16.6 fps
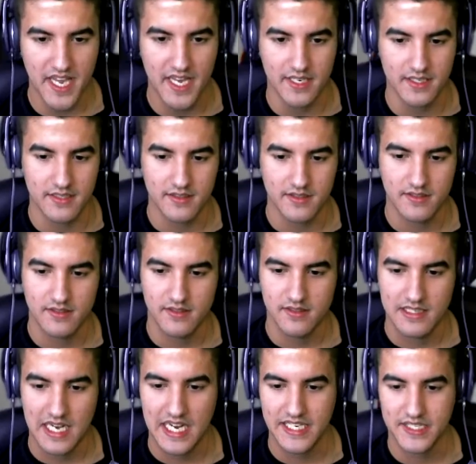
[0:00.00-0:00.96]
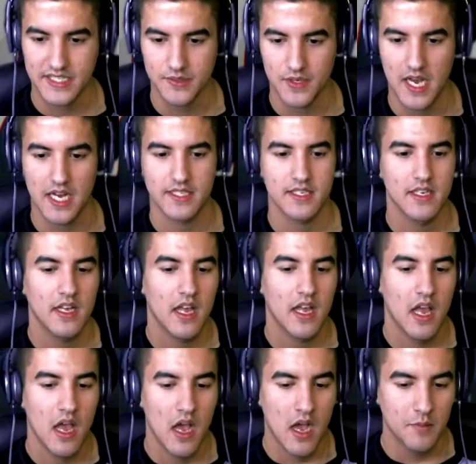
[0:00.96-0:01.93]
again. I do not.
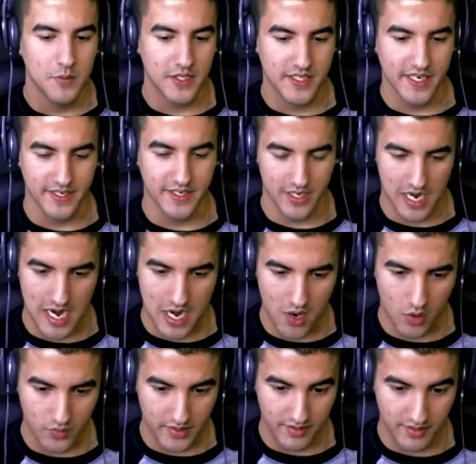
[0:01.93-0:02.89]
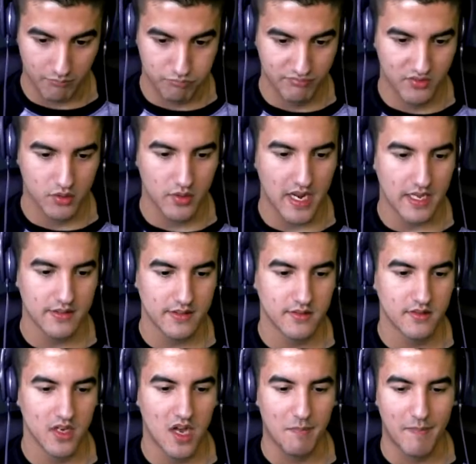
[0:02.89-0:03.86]
Just kidding. Oh
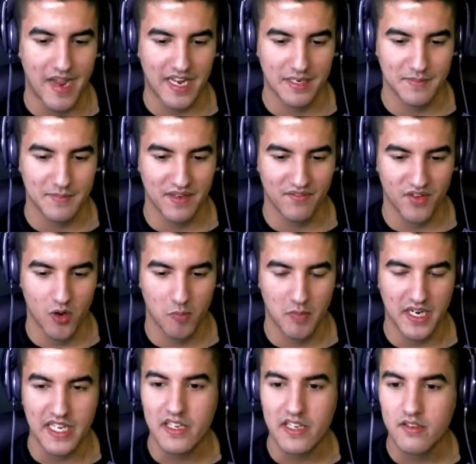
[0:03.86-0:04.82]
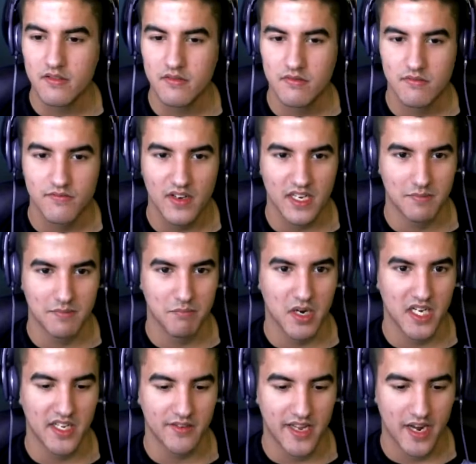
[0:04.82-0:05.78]
yes. Oh man, I'm gonna have no money. Fucking
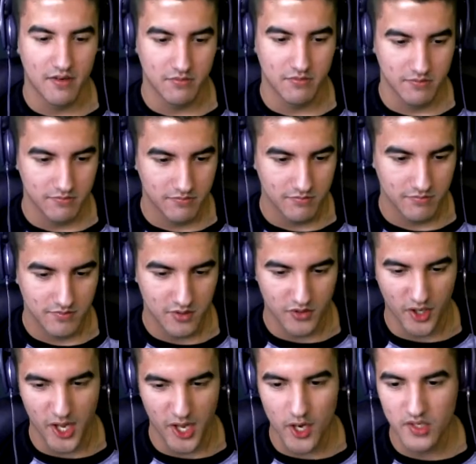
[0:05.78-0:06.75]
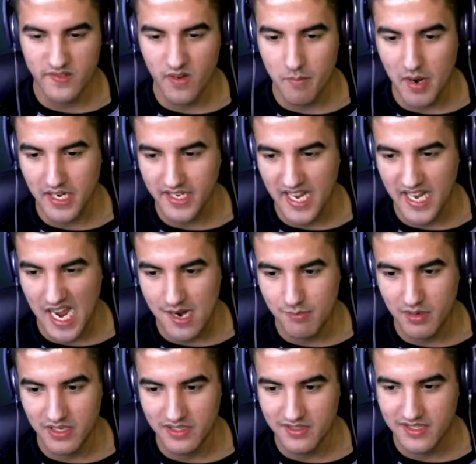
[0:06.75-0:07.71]
money now. There's a use for money now,
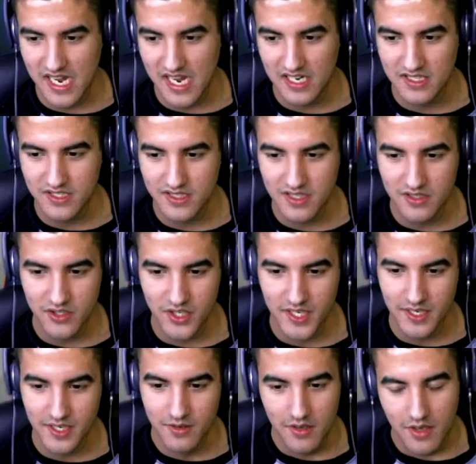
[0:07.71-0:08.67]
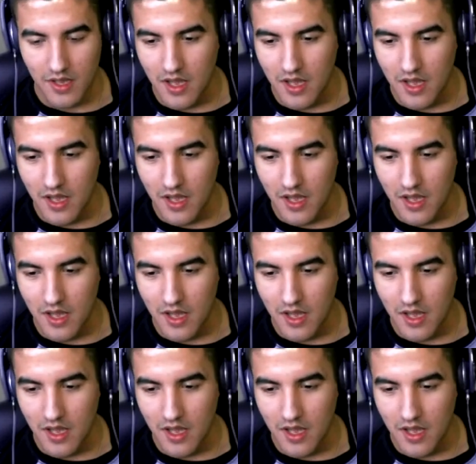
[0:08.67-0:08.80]
but it's kind of still shitty.